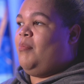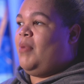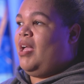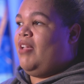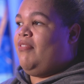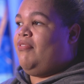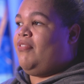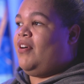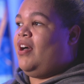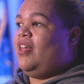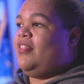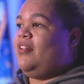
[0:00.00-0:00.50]

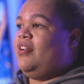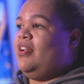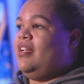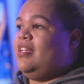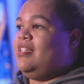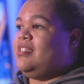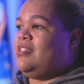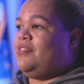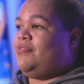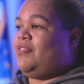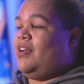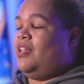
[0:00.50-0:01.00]
my father
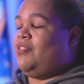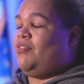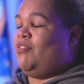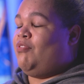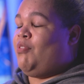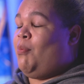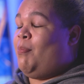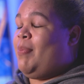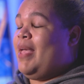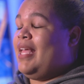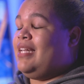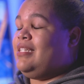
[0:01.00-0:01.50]
is the father
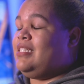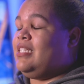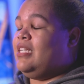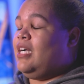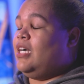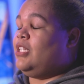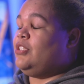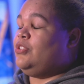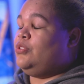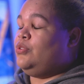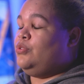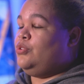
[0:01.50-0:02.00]
of a
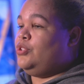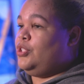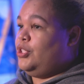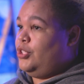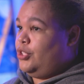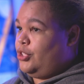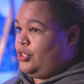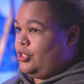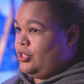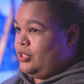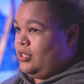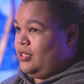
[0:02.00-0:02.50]
Pentecostal
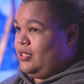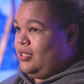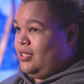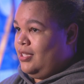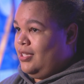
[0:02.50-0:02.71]
church.